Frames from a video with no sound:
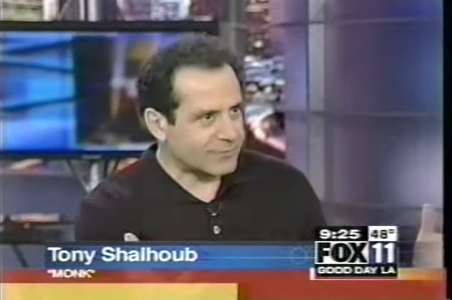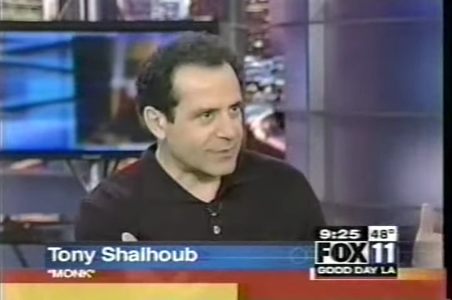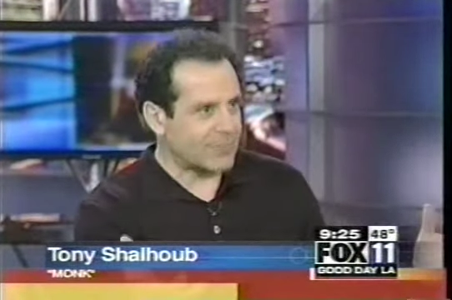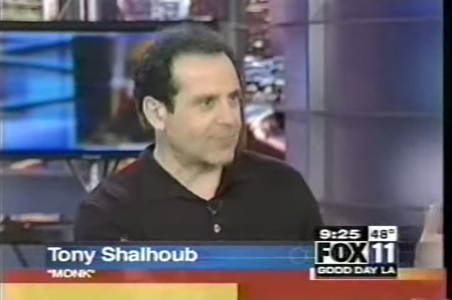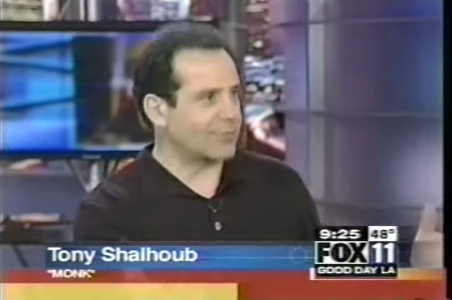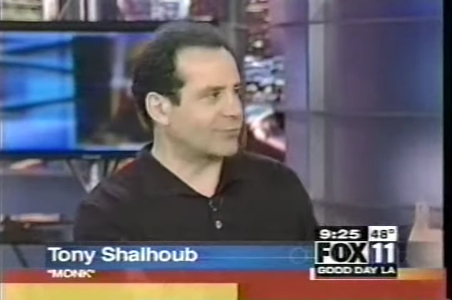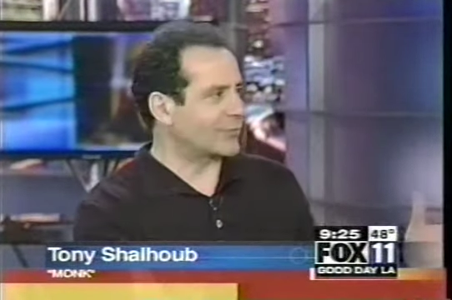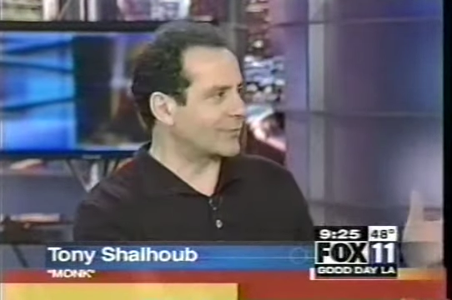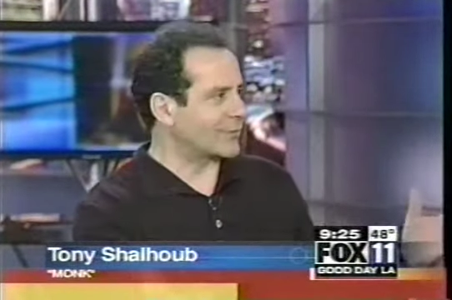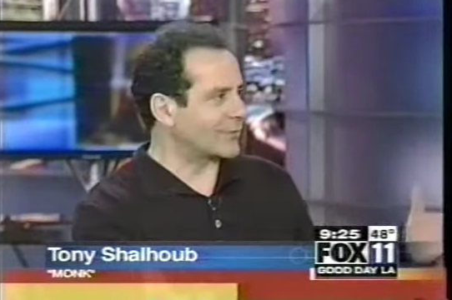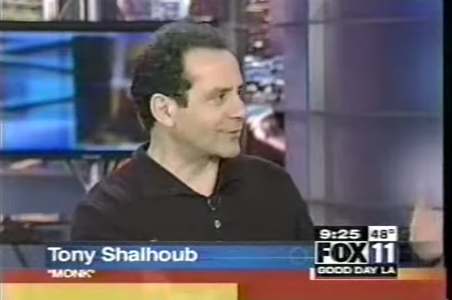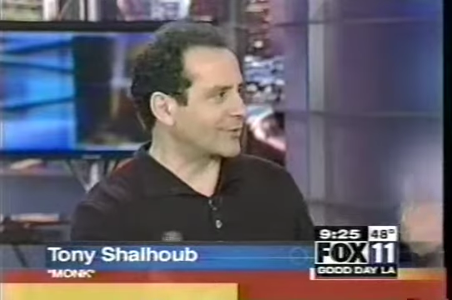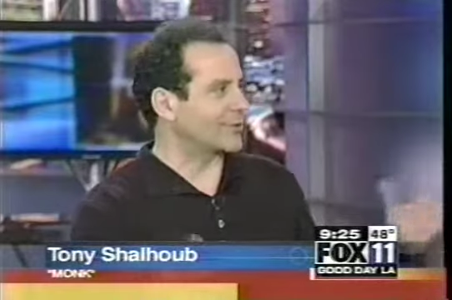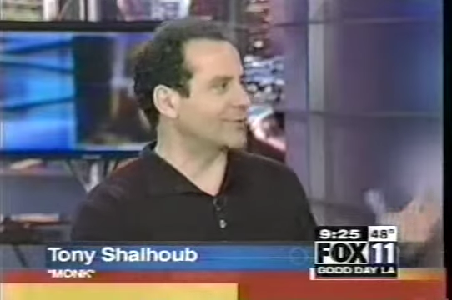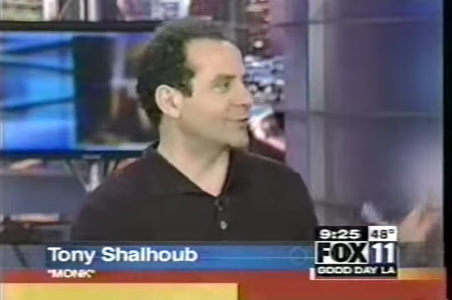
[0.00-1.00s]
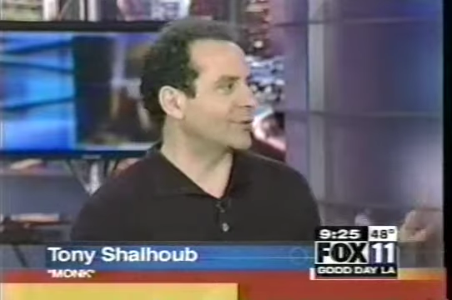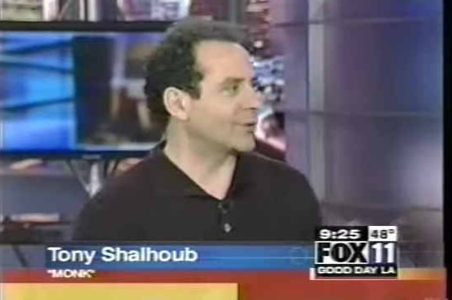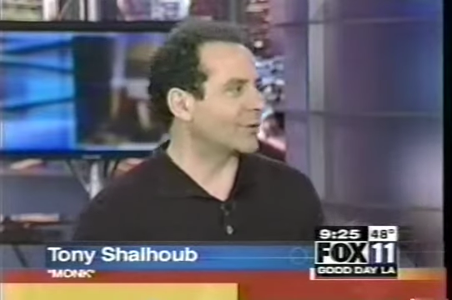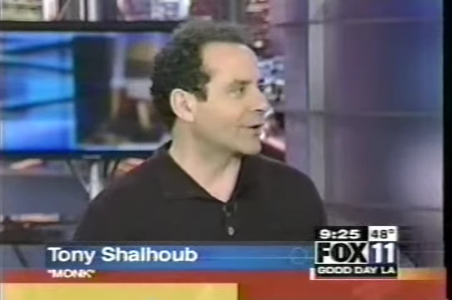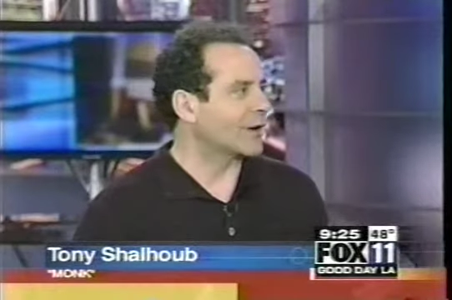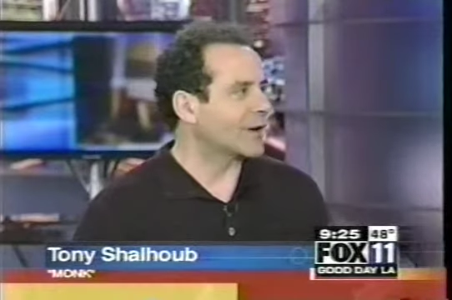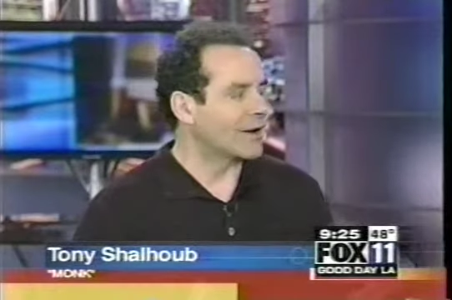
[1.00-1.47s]
people from this country,
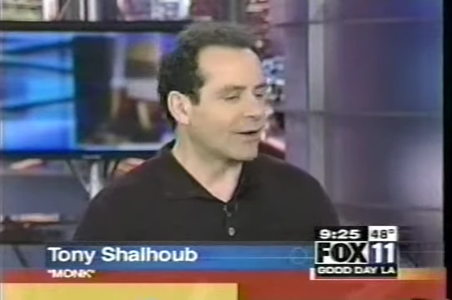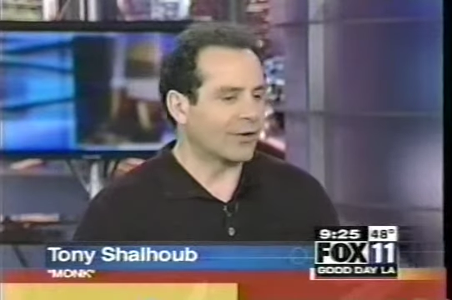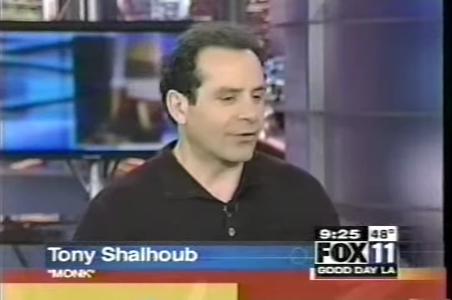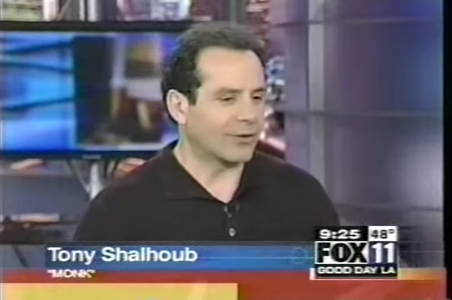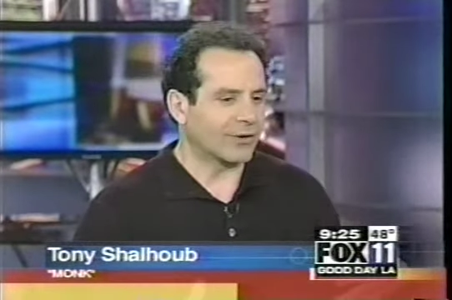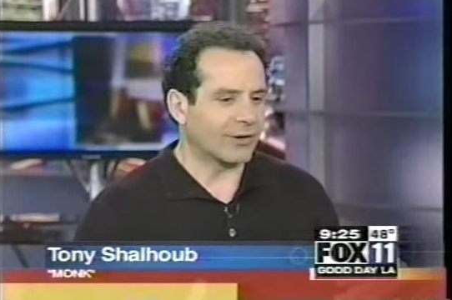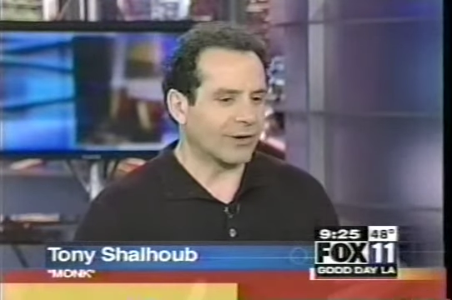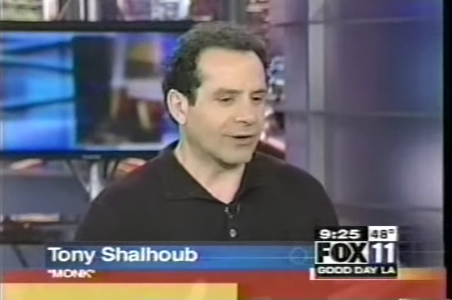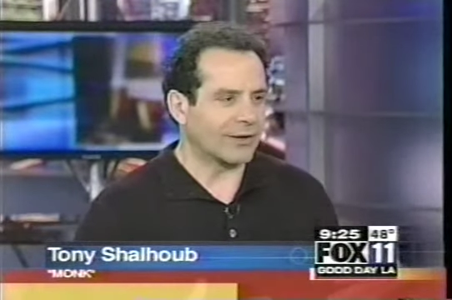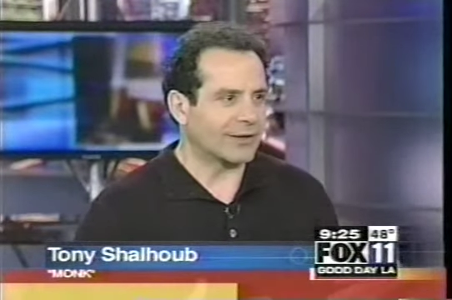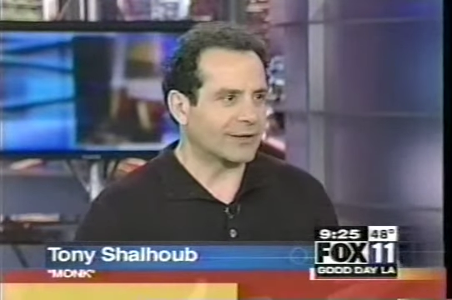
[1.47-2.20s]
or, or uh,